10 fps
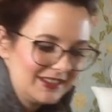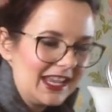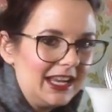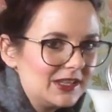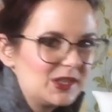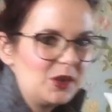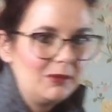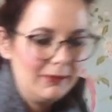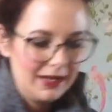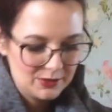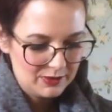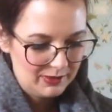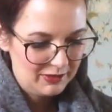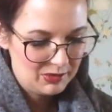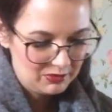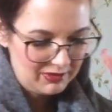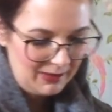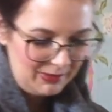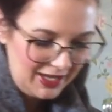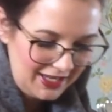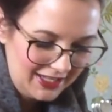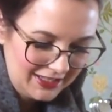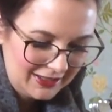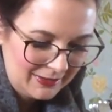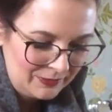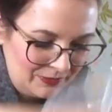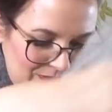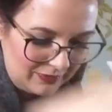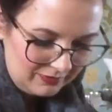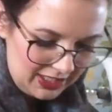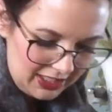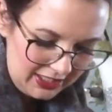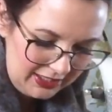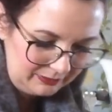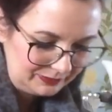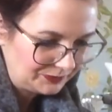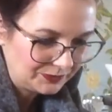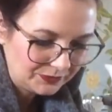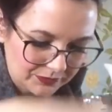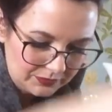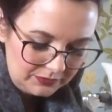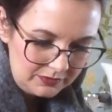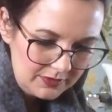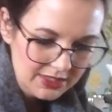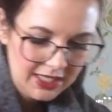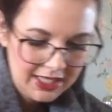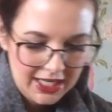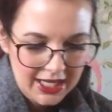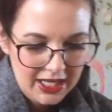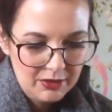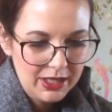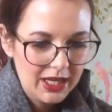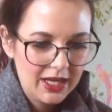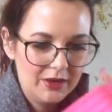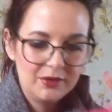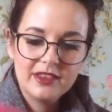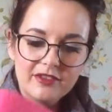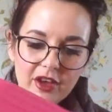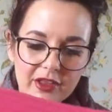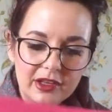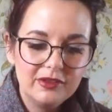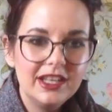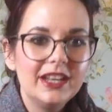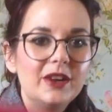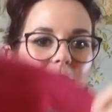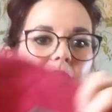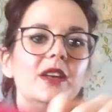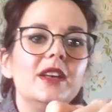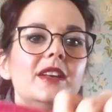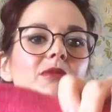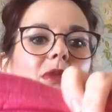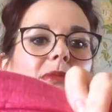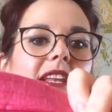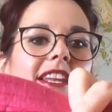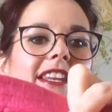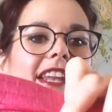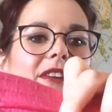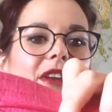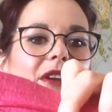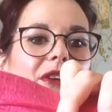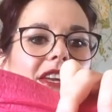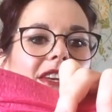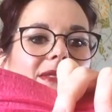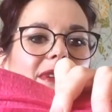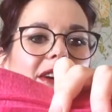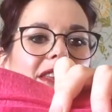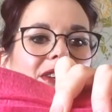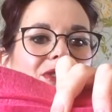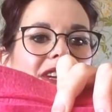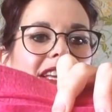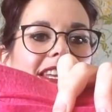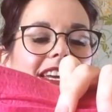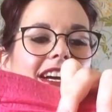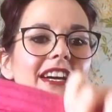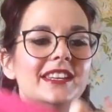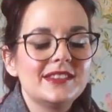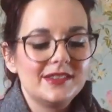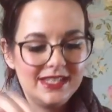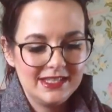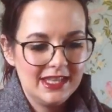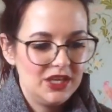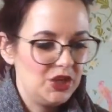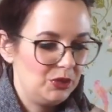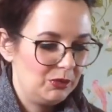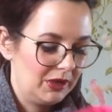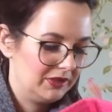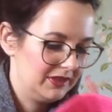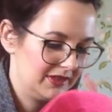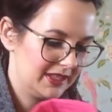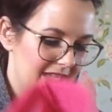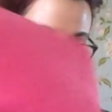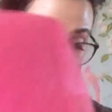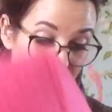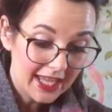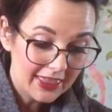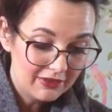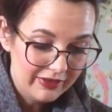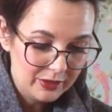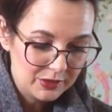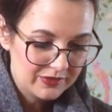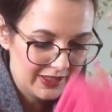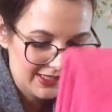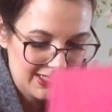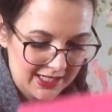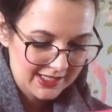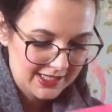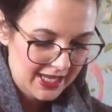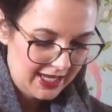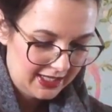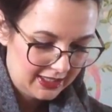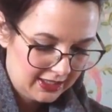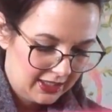because I like storming bags with a bit of bubble wrap in. Right, and here we go. They've got the lovely little papillon logo on it as well. That's really nice because these are the new ones. Again, the felt's fantastic,